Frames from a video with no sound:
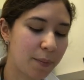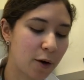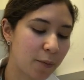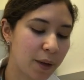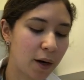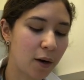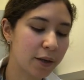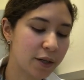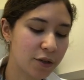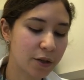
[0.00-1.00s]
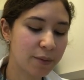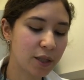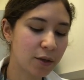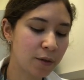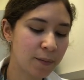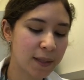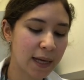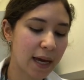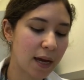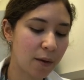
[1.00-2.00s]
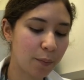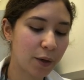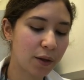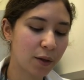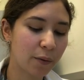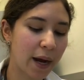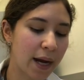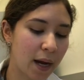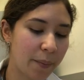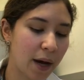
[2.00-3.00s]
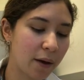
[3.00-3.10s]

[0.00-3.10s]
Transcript: open all your strip tubes and put the right amount